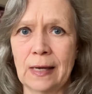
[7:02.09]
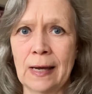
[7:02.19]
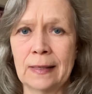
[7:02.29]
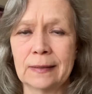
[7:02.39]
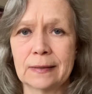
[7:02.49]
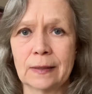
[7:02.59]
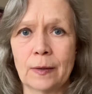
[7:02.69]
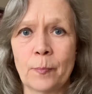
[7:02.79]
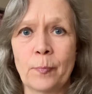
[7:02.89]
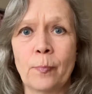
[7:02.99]
and
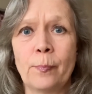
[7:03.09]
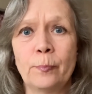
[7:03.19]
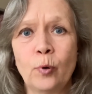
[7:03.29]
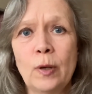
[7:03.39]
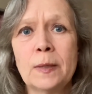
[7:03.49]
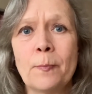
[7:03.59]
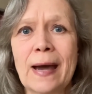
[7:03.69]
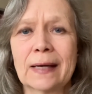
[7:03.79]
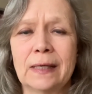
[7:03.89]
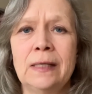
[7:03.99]
pull it
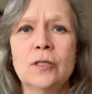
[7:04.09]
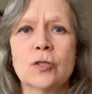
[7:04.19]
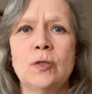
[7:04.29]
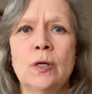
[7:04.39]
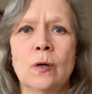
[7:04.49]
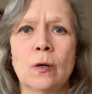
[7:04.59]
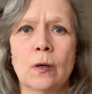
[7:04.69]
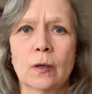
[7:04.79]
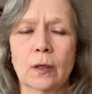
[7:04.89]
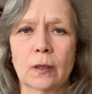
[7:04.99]
back into
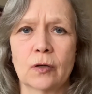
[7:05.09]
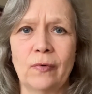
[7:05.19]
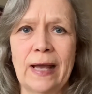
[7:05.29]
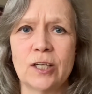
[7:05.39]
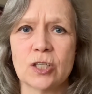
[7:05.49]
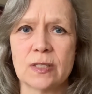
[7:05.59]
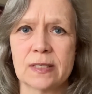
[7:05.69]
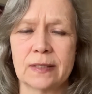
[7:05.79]
your creation